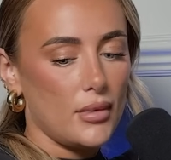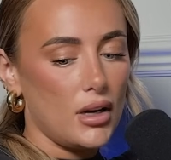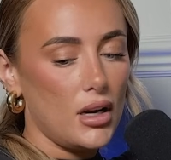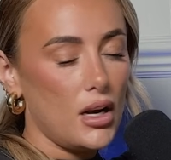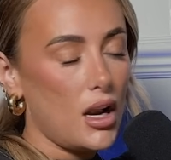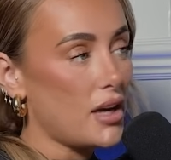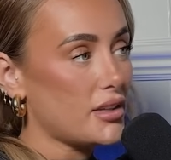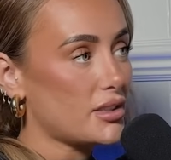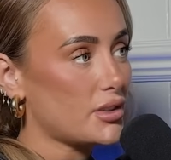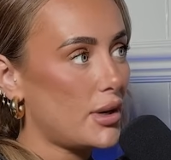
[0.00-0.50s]

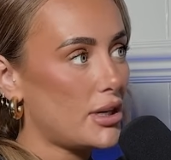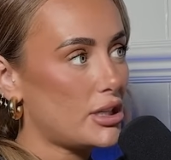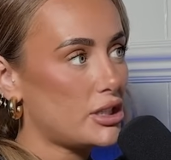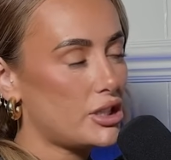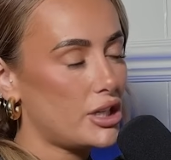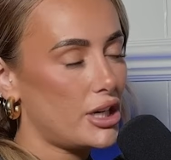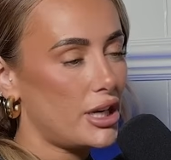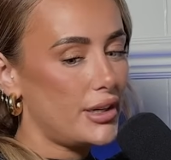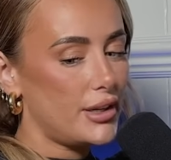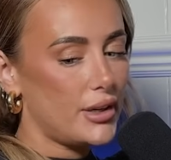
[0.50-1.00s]
Last
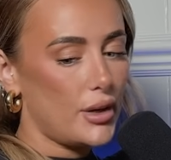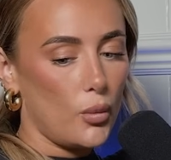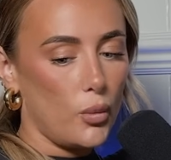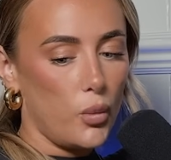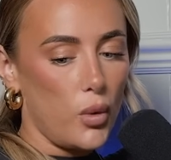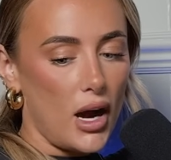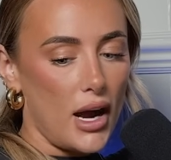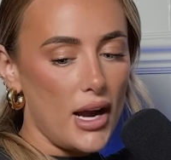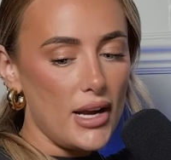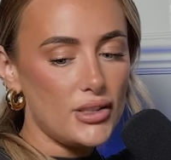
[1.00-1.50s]
question.
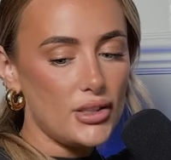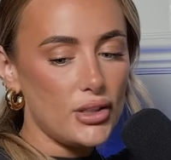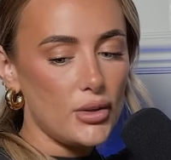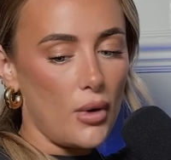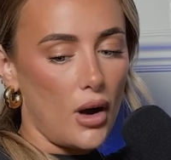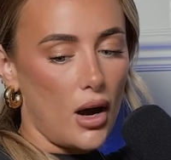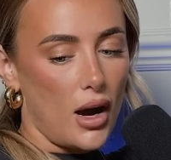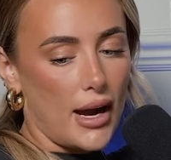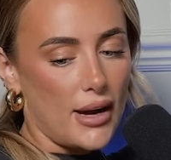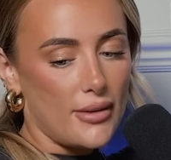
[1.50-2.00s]
Why
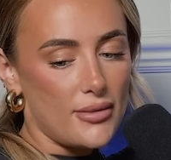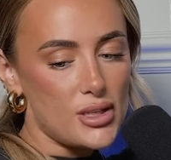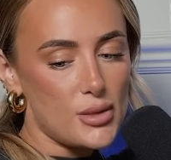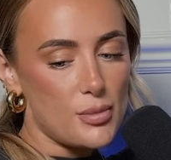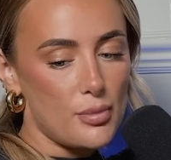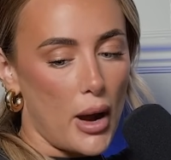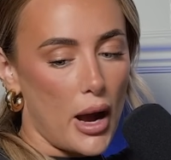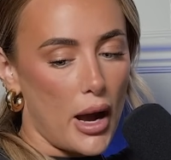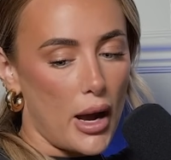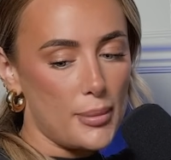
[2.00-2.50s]
do Irish
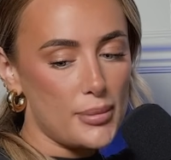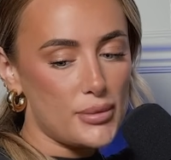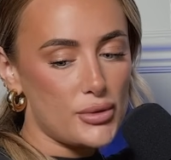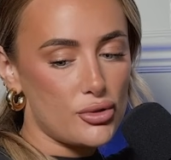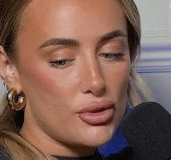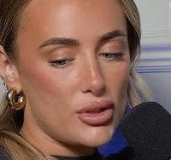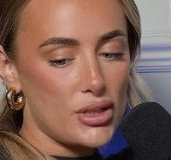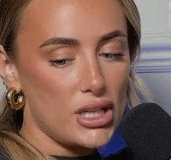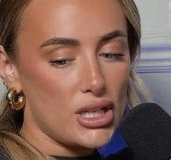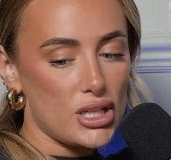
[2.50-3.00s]
pubs
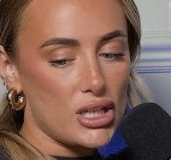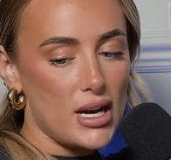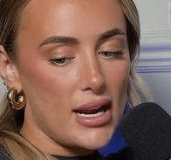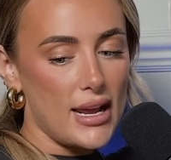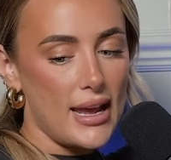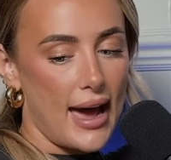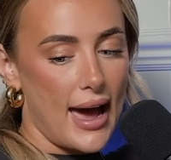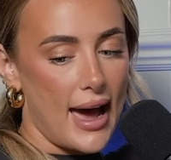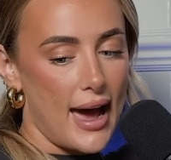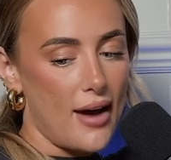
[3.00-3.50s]

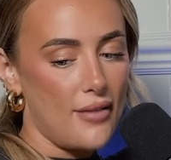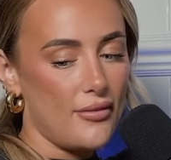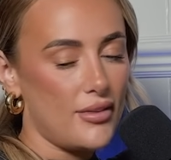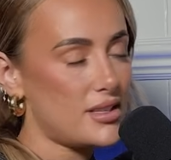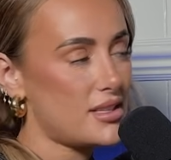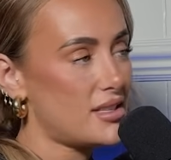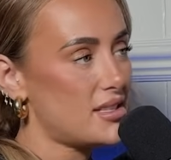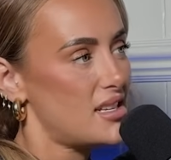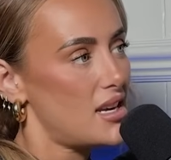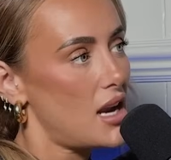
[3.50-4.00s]
traditionally have
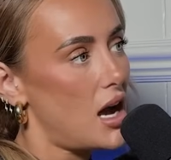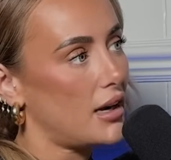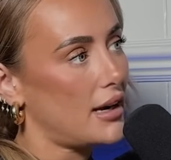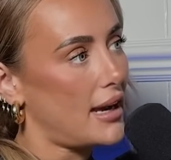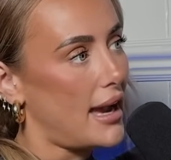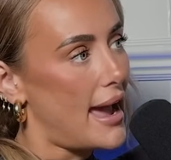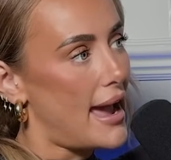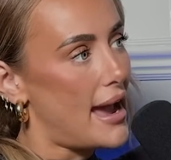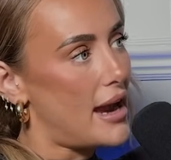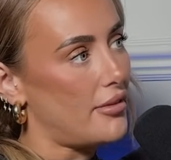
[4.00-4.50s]
snug
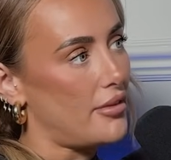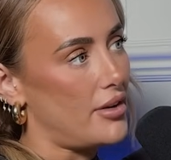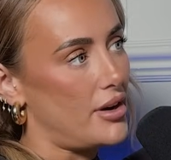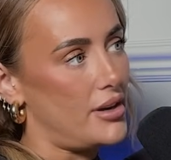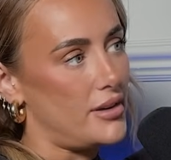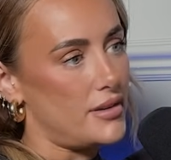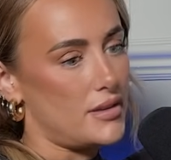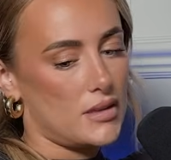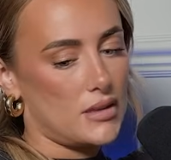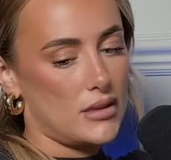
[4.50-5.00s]

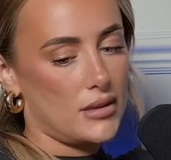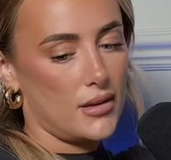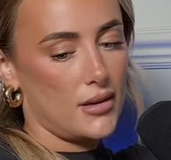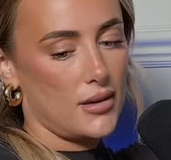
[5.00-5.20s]
areas?